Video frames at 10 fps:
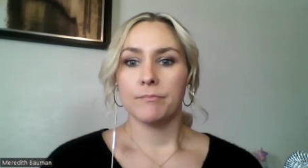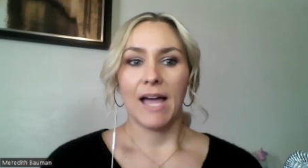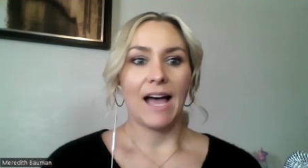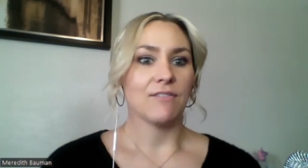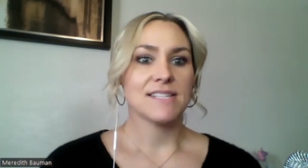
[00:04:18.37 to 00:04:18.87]

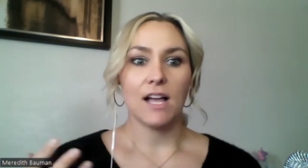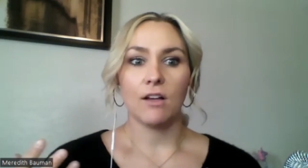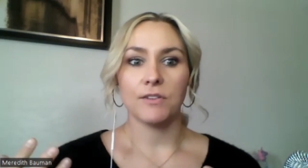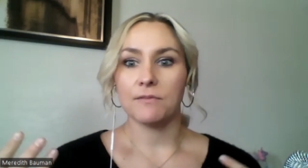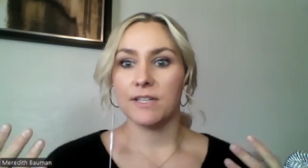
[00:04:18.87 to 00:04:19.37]
have a
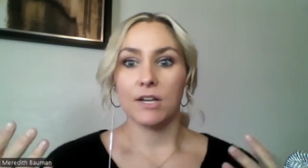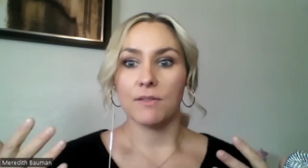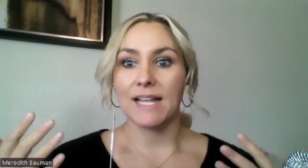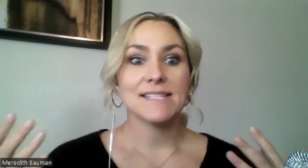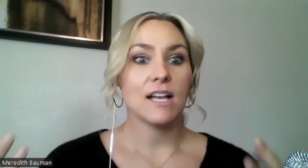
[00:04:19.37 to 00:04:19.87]
self of, you know,
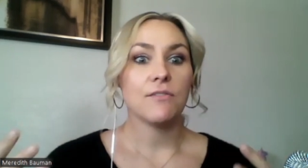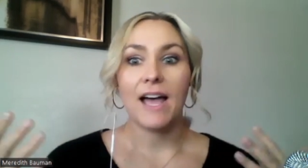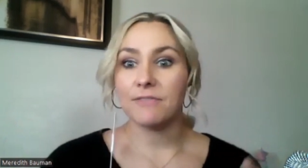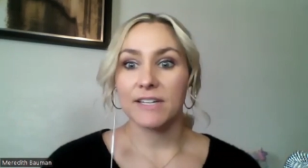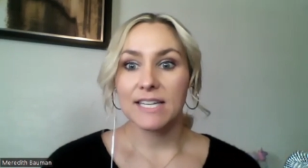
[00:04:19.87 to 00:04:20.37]
that self
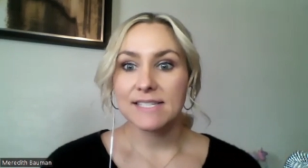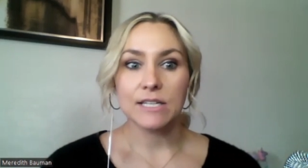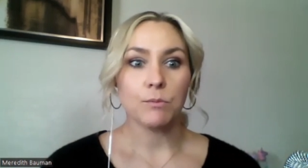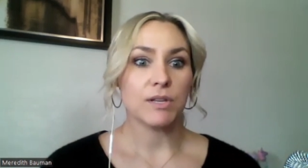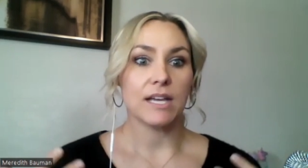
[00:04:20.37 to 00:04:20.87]

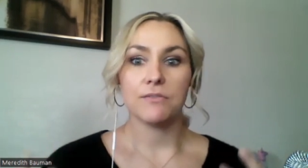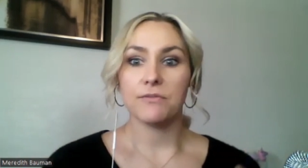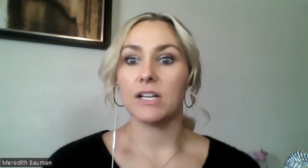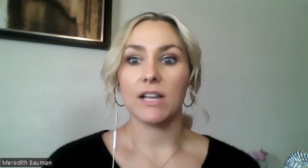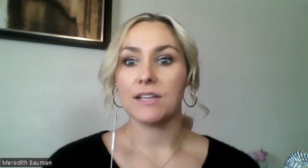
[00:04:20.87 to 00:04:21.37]
efficacy where they
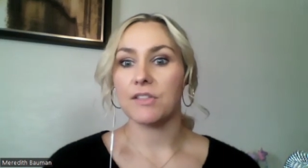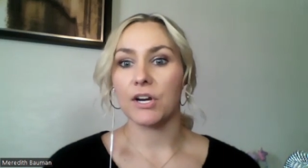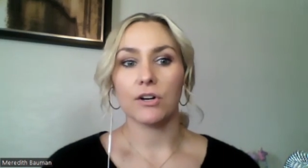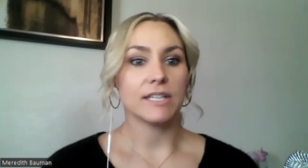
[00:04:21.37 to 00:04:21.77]
feel like they're